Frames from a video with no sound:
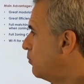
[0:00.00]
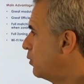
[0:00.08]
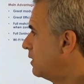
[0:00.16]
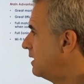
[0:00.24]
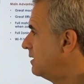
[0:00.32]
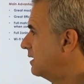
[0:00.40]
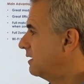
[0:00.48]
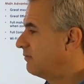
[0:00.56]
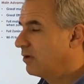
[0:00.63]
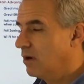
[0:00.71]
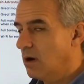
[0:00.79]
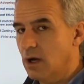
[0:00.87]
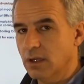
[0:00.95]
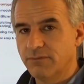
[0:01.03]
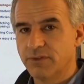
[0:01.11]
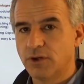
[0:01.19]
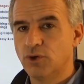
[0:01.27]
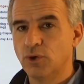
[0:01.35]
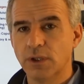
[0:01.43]
would deliver all of the
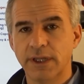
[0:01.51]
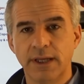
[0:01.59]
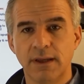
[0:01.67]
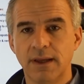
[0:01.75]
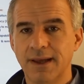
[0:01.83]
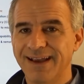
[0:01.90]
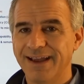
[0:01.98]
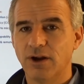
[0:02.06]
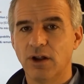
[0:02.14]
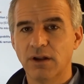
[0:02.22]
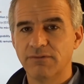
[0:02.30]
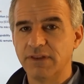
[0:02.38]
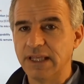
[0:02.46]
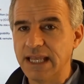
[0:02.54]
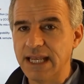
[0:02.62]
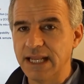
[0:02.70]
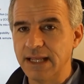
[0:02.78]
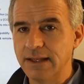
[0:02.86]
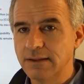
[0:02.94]
cooling and all of the
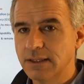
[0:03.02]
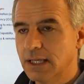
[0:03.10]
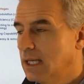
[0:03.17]
heating.